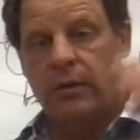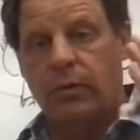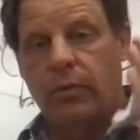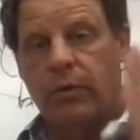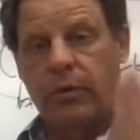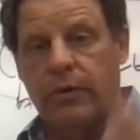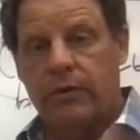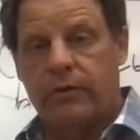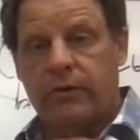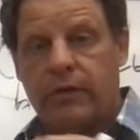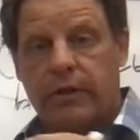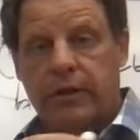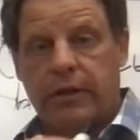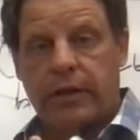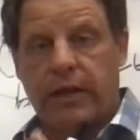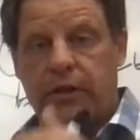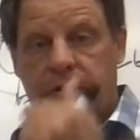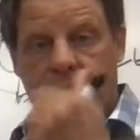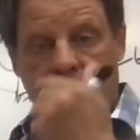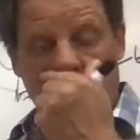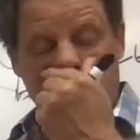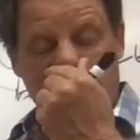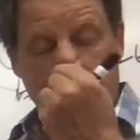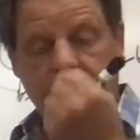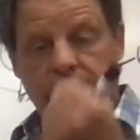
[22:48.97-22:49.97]
What is our
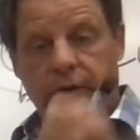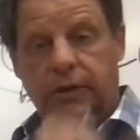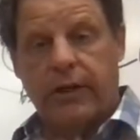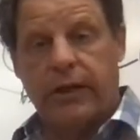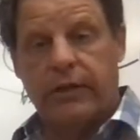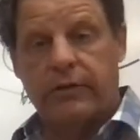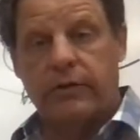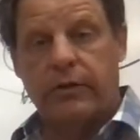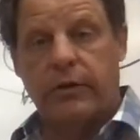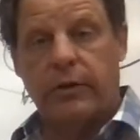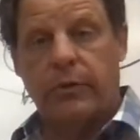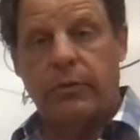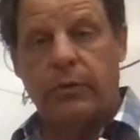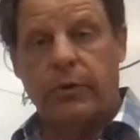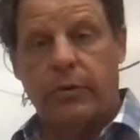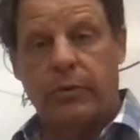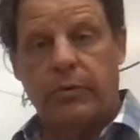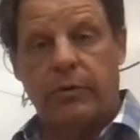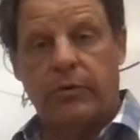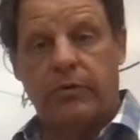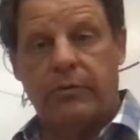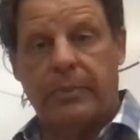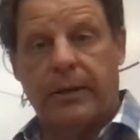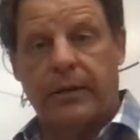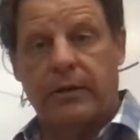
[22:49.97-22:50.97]
tangential velocity with
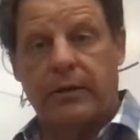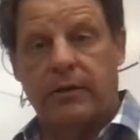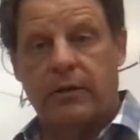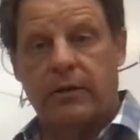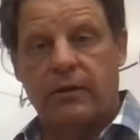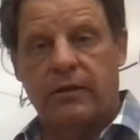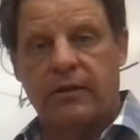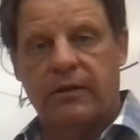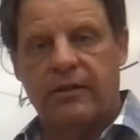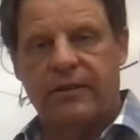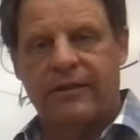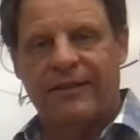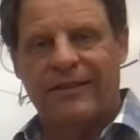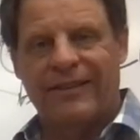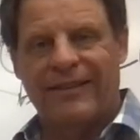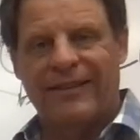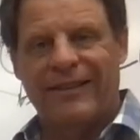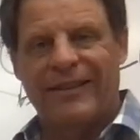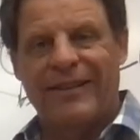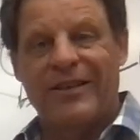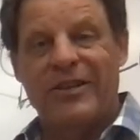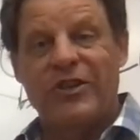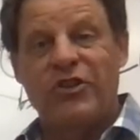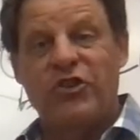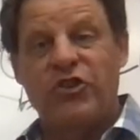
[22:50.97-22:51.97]
respect
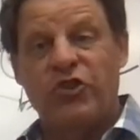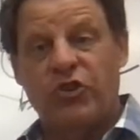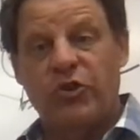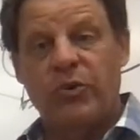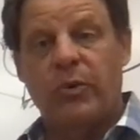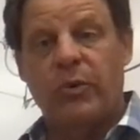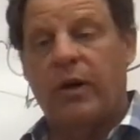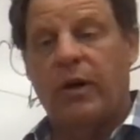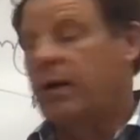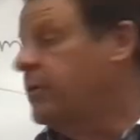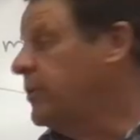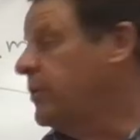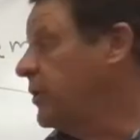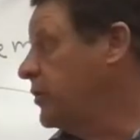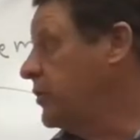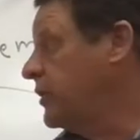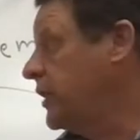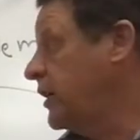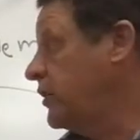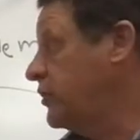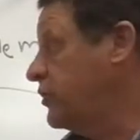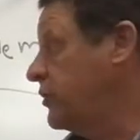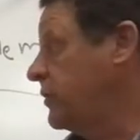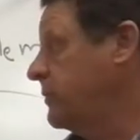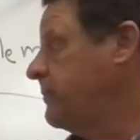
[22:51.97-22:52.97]
to our
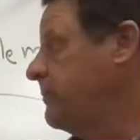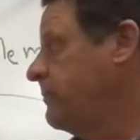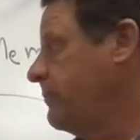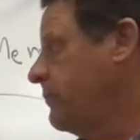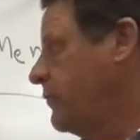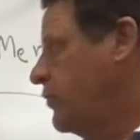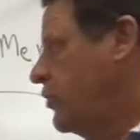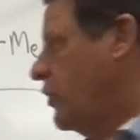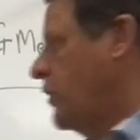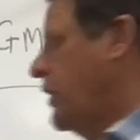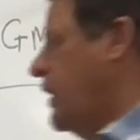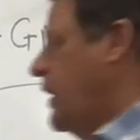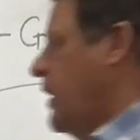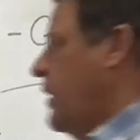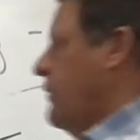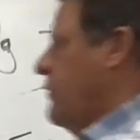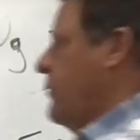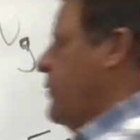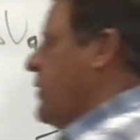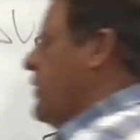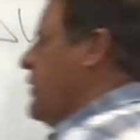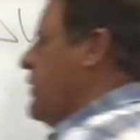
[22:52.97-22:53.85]
rotation? So now if we